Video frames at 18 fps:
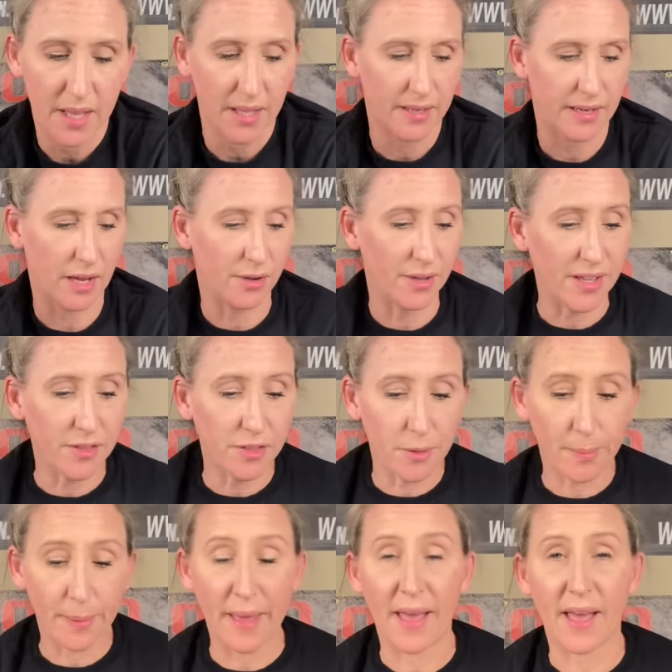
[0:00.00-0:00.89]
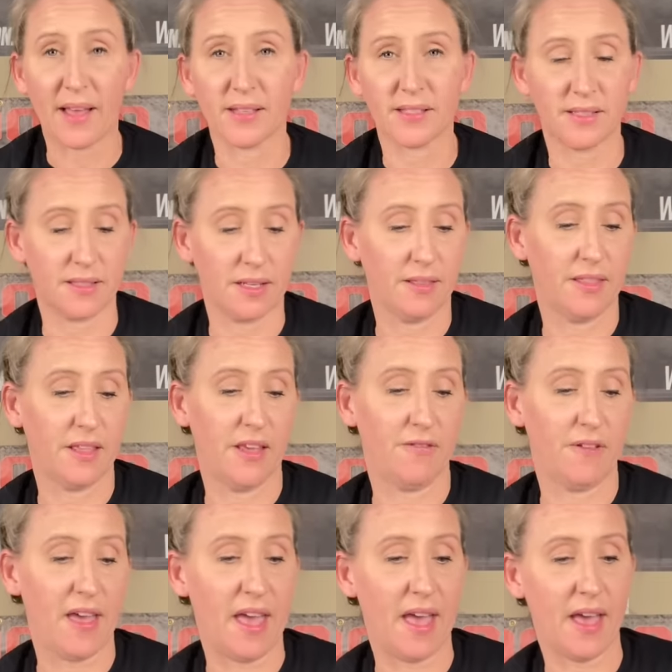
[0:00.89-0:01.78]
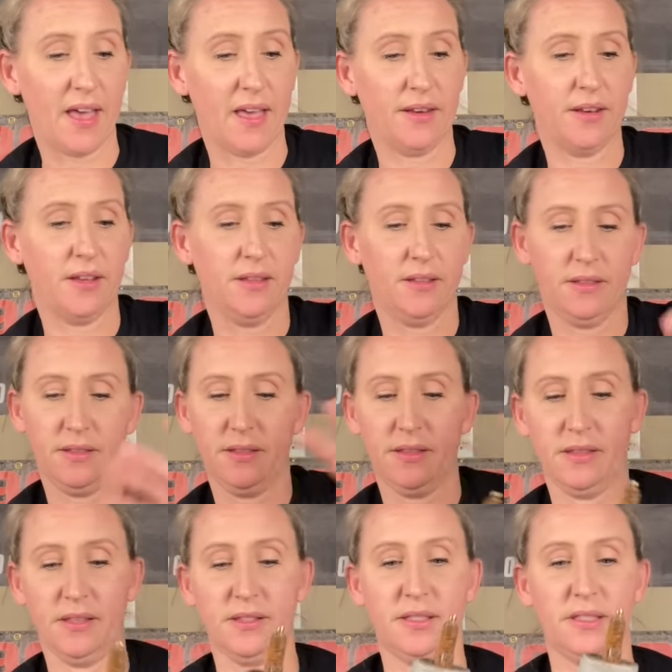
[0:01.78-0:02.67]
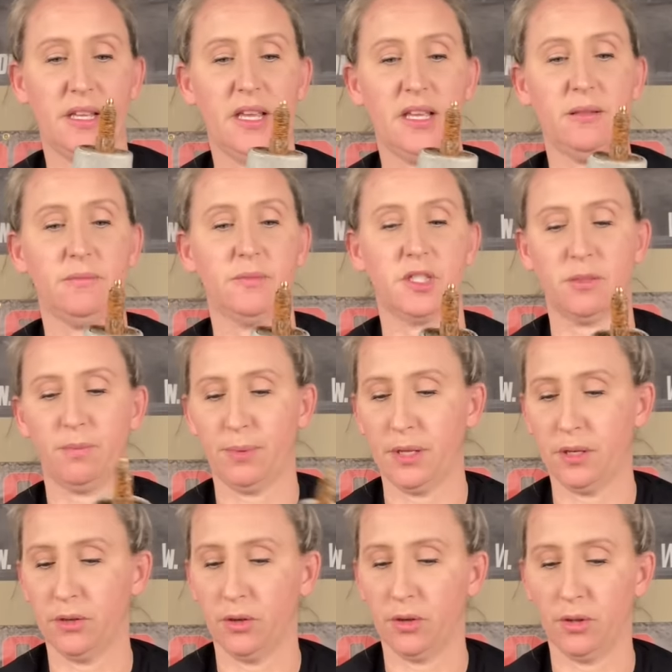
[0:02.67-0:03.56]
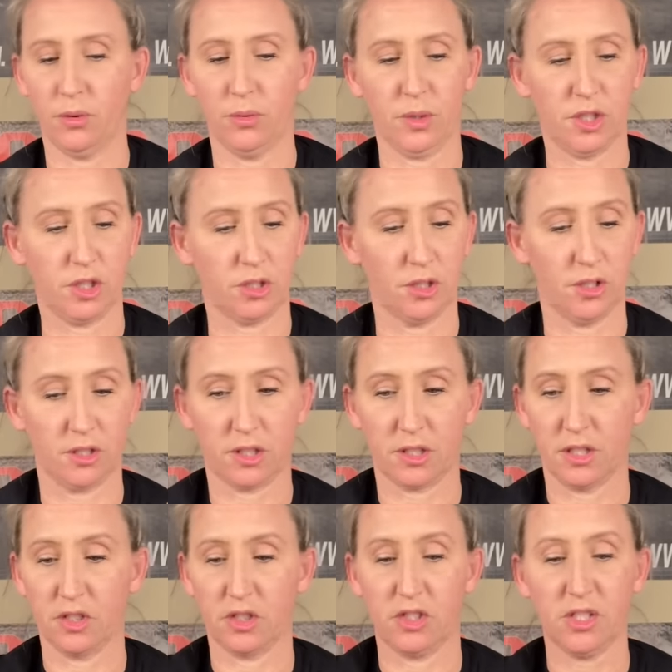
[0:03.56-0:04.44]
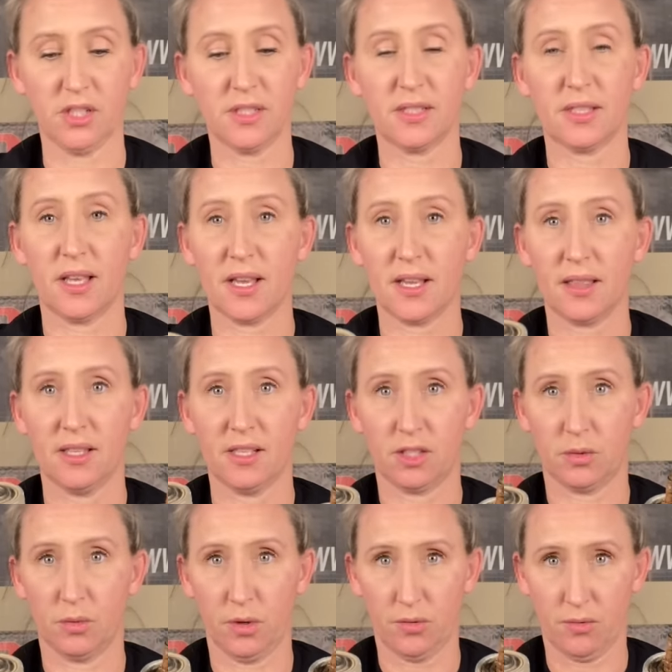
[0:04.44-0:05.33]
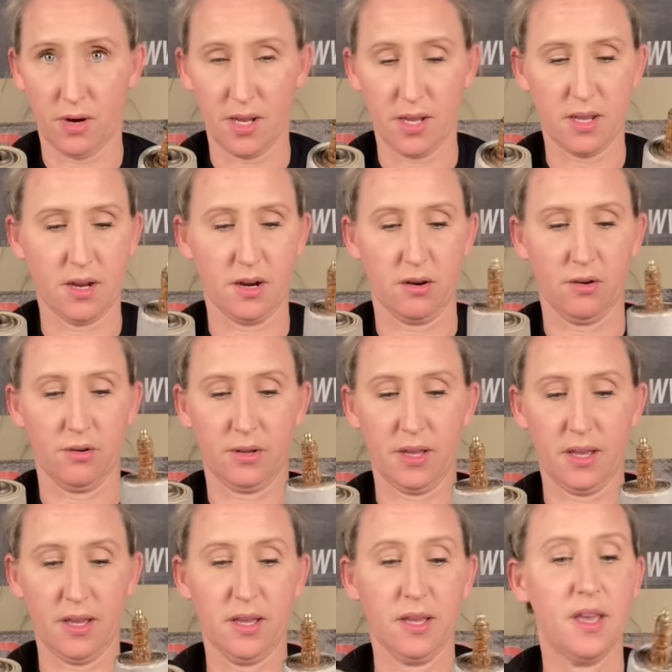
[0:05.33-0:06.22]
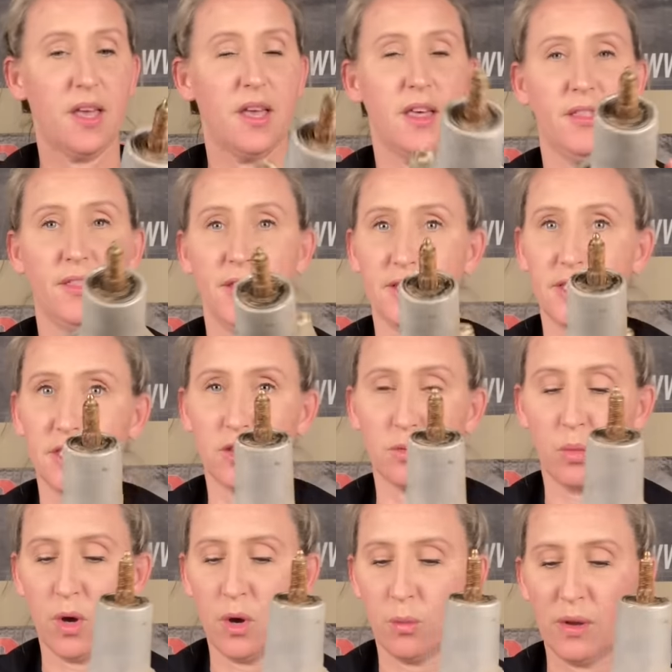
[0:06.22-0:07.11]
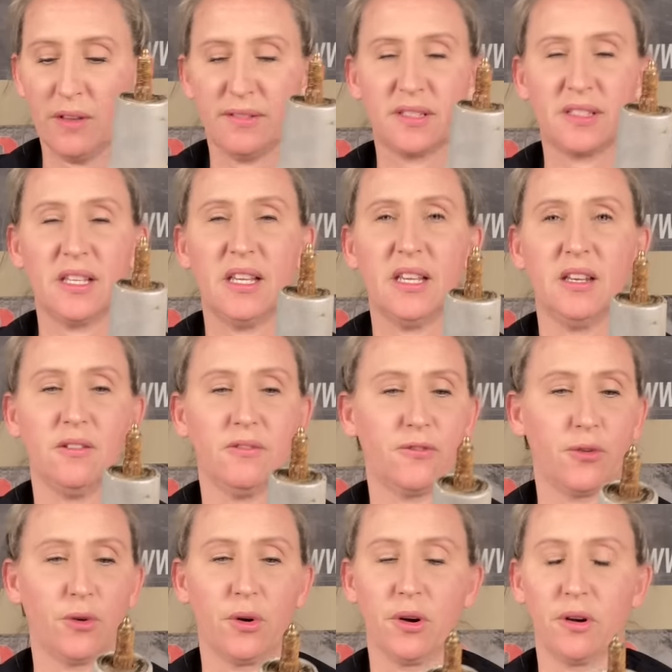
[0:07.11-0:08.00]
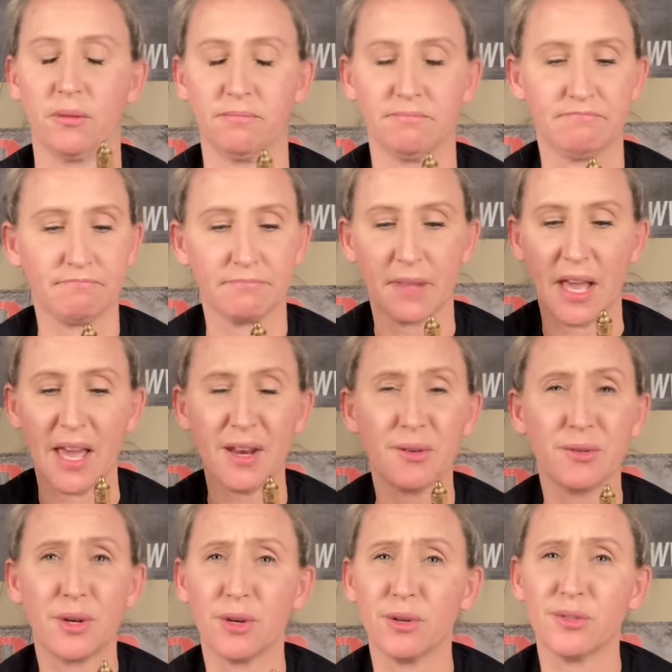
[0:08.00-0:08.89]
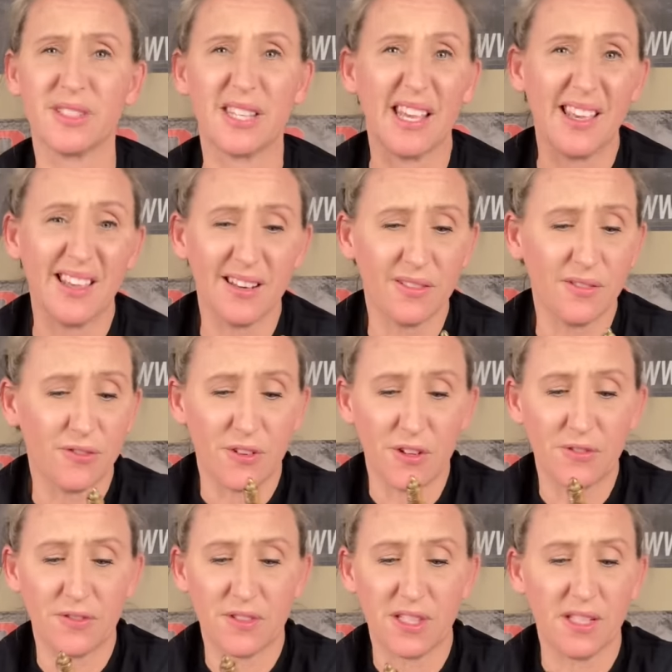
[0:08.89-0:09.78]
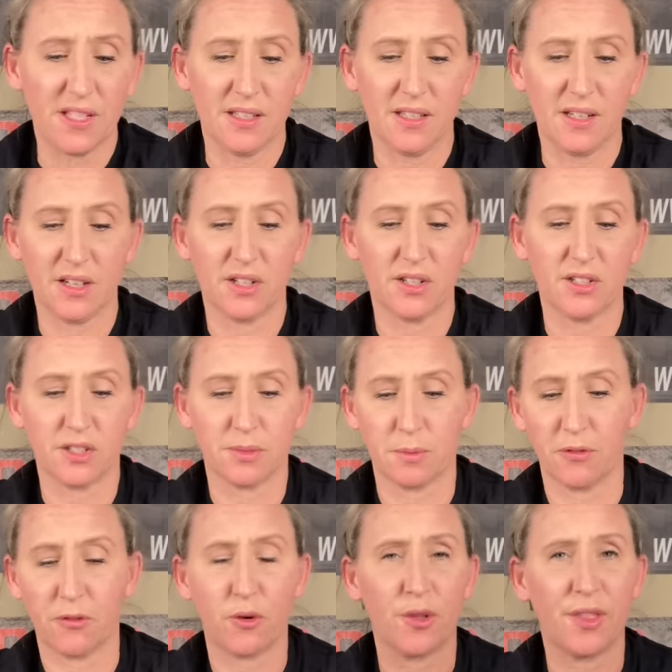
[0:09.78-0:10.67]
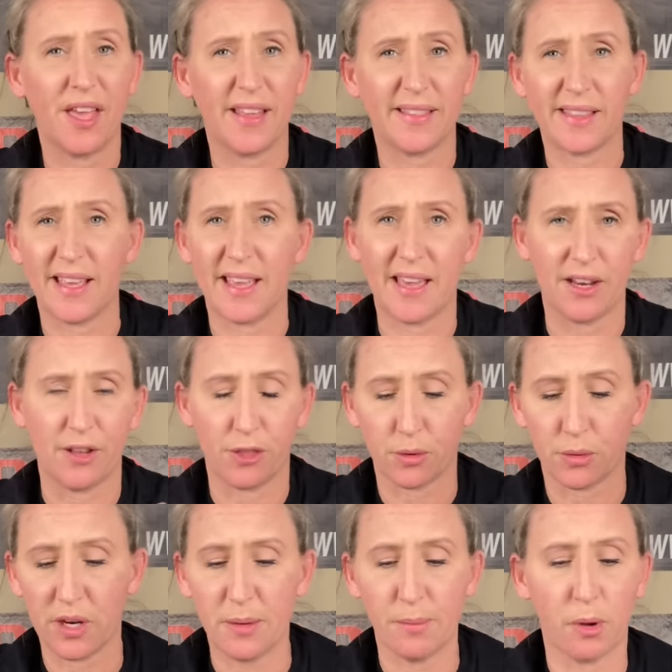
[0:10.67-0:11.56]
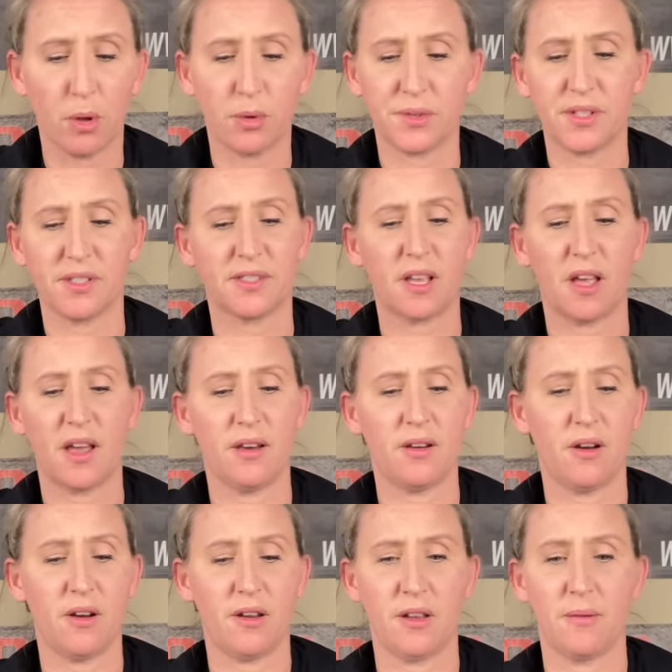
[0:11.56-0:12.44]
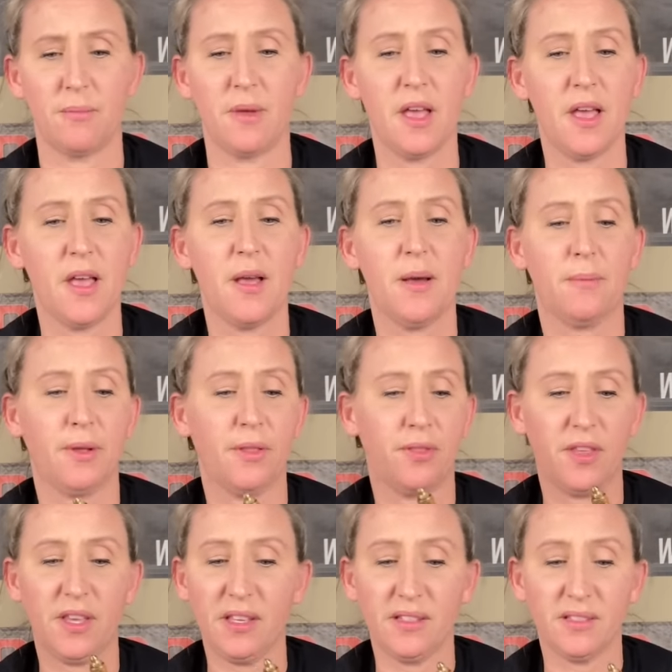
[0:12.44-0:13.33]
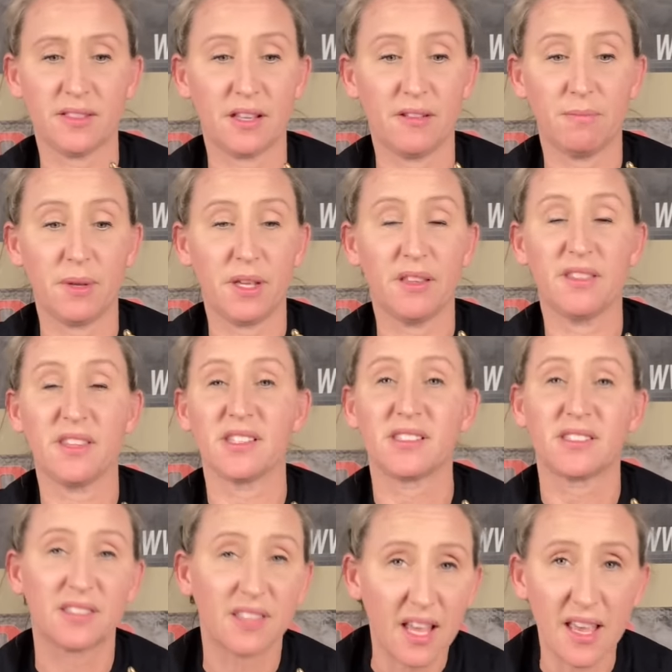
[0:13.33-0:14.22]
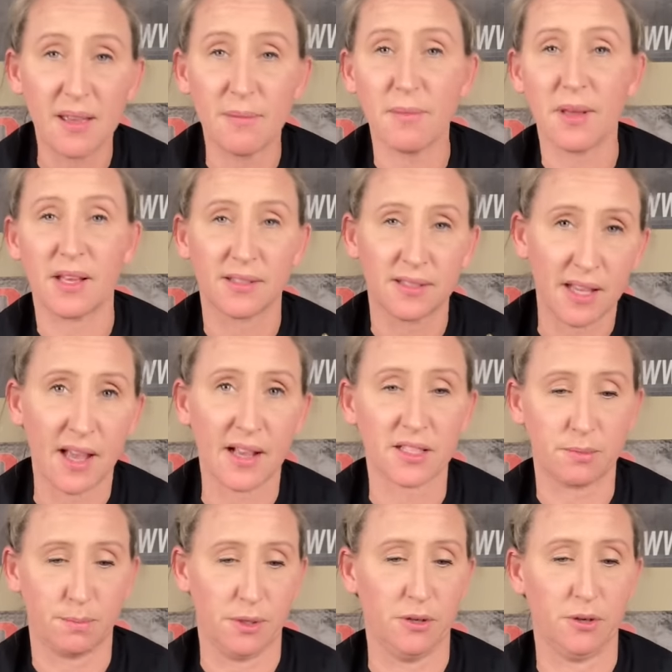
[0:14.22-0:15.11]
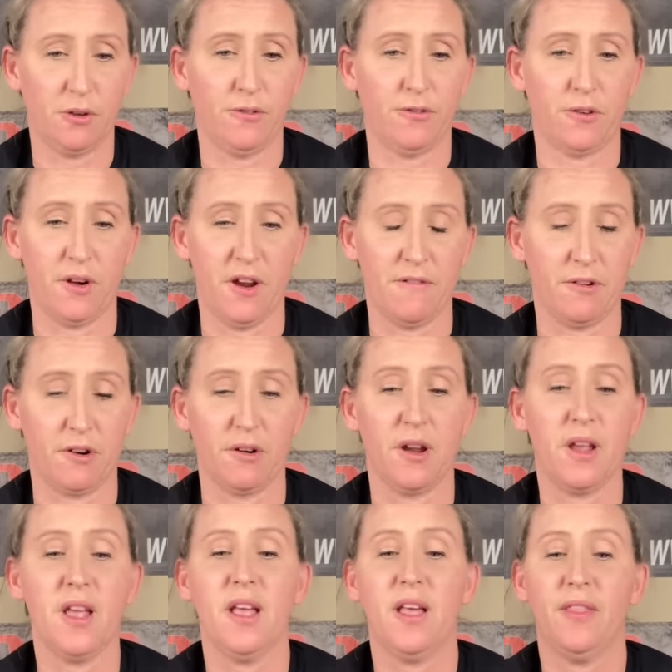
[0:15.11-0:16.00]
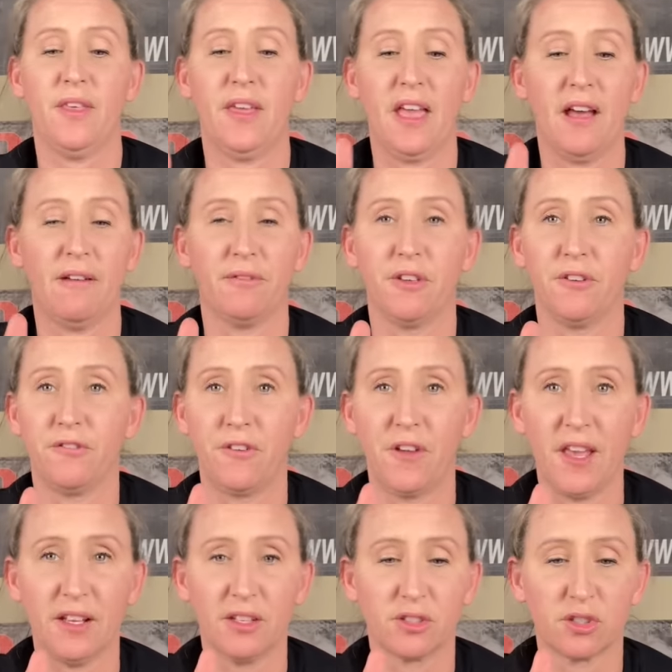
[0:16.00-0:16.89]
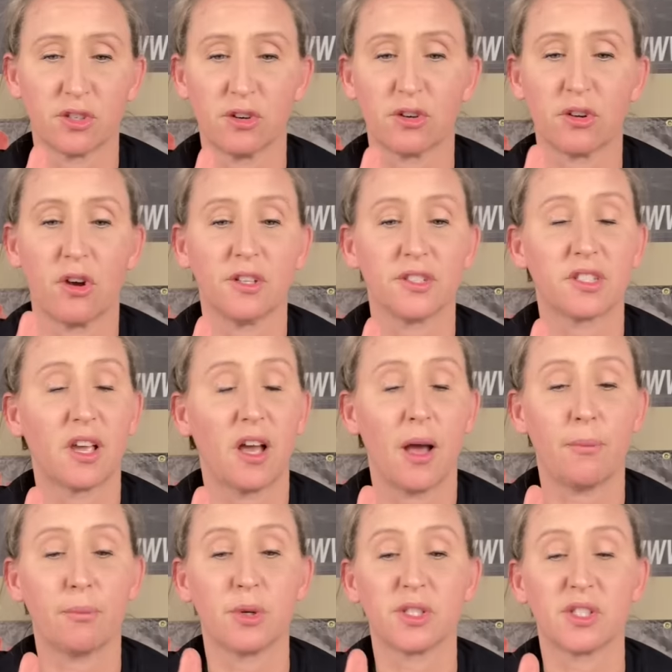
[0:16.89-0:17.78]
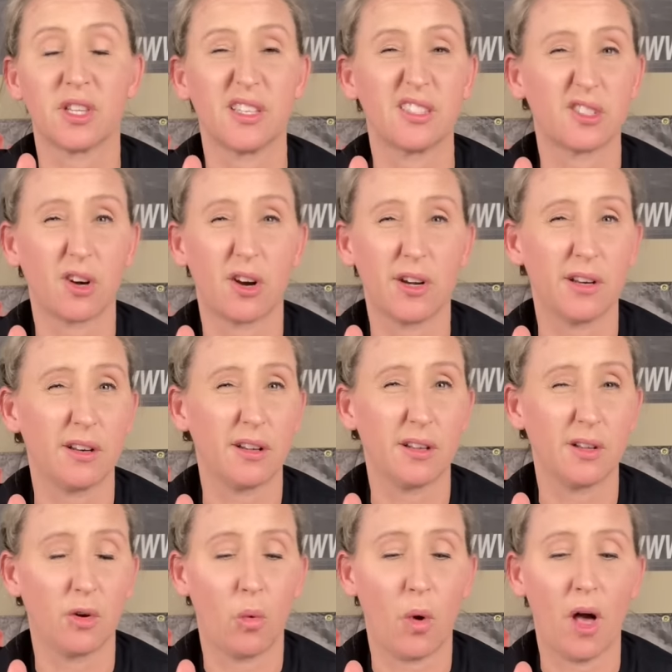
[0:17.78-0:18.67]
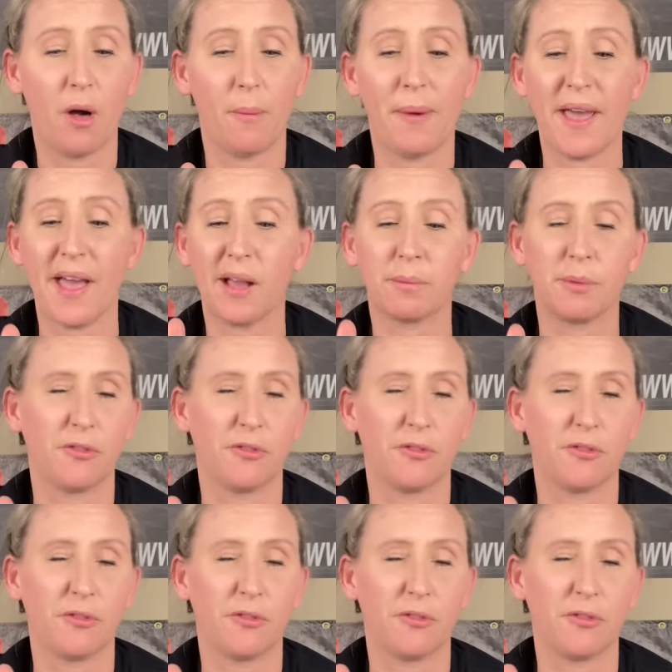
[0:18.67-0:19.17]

Now in the past, they've had the same spindle, which looks just like this one right here, okay? This is what we've seen for, I don't know, 10, 15 years. Before that, they had a three bolt design on them, but these have been the same exact spindle forever. They have the fake Zerk on top, which they started a little while back.